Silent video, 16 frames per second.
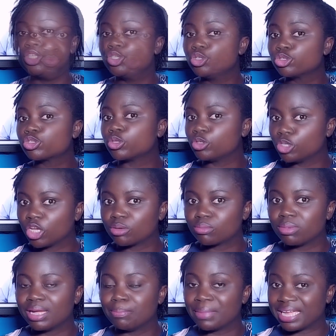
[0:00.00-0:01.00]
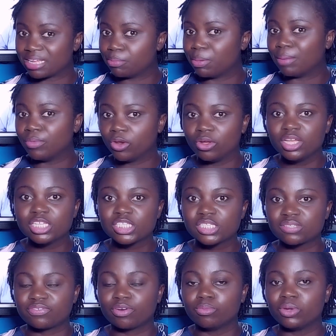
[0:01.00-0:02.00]
Use Tolulope
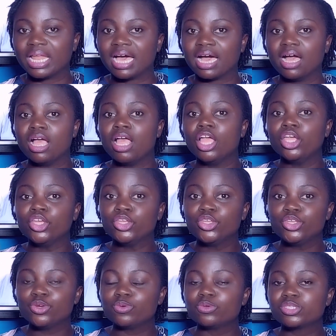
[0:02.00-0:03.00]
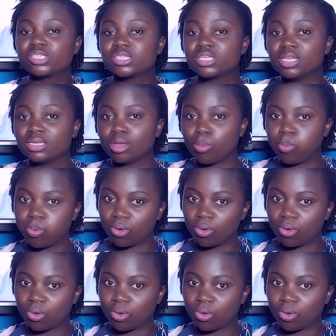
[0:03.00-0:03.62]
MIke-Bamiloye's formula. Use the